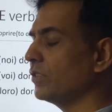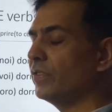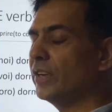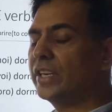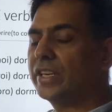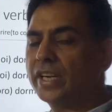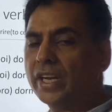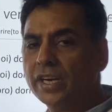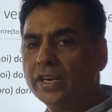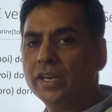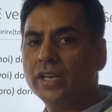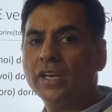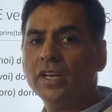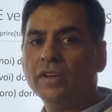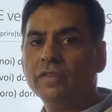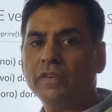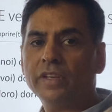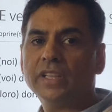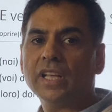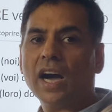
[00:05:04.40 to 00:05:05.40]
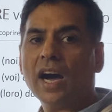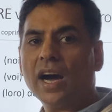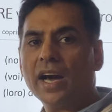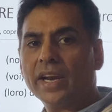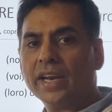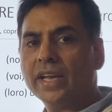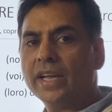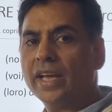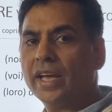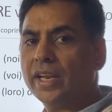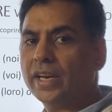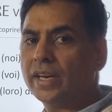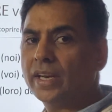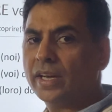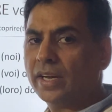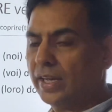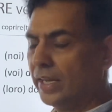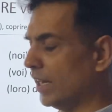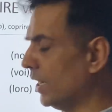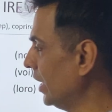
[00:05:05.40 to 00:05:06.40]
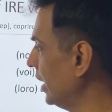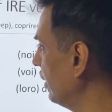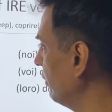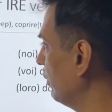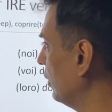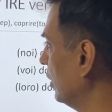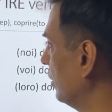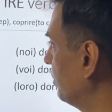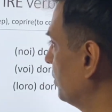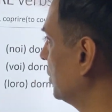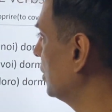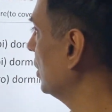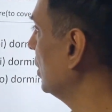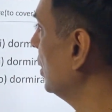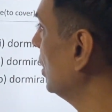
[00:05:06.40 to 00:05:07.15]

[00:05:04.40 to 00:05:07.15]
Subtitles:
we did with RA and ere verbs.